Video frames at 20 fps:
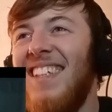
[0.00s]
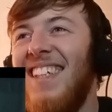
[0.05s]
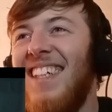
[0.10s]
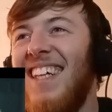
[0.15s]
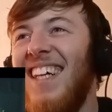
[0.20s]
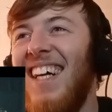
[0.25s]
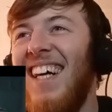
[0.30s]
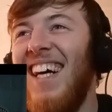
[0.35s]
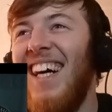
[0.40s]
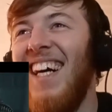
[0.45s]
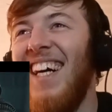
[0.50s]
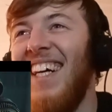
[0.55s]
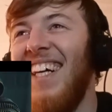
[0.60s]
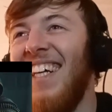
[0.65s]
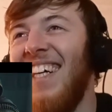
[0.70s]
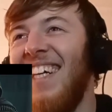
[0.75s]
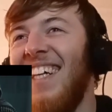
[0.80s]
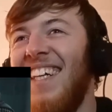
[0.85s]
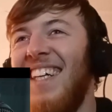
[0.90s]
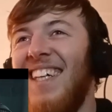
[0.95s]

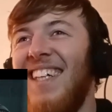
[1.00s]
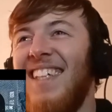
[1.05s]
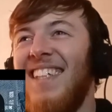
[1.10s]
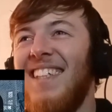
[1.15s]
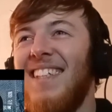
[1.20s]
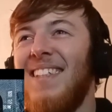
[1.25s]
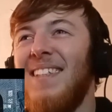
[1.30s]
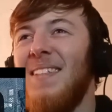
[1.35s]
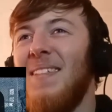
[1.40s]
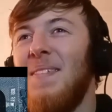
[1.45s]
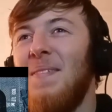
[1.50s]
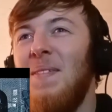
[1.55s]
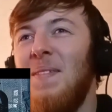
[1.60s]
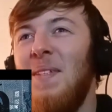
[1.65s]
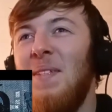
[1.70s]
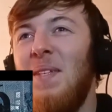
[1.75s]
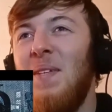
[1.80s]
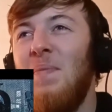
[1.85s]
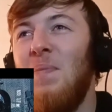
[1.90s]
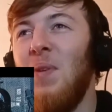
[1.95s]
mixture between
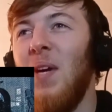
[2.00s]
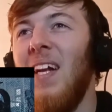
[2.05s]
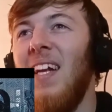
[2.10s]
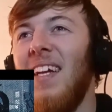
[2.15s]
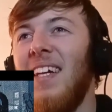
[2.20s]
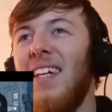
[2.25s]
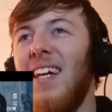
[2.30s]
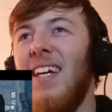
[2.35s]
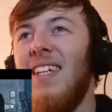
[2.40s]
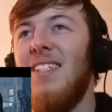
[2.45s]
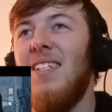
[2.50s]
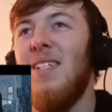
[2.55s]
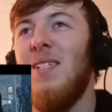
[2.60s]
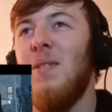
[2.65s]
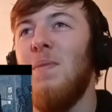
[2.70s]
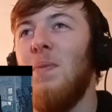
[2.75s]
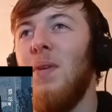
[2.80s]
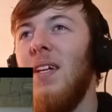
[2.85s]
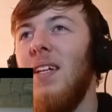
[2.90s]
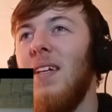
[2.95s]
this is brilliant, guys,
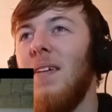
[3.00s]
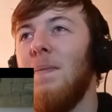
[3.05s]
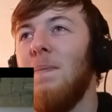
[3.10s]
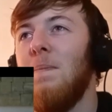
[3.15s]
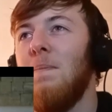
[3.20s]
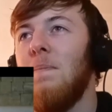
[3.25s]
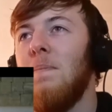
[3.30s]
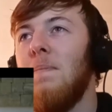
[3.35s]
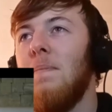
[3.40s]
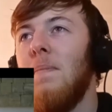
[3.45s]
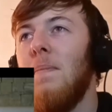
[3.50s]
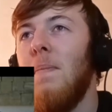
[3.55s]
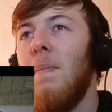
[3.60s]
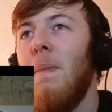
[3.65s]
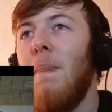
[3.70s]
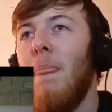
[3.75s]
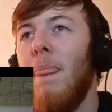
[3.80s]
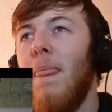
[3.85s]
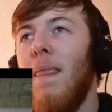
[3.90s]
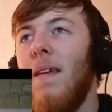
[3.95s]
authentic
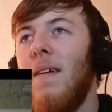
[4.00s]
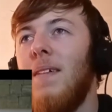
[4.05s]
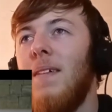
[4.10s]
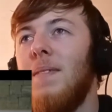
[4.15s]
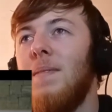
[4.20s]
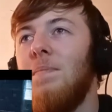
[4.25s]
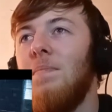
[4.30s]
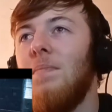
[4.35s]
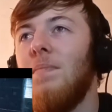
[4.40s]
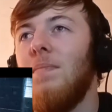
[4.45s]
Japanese style.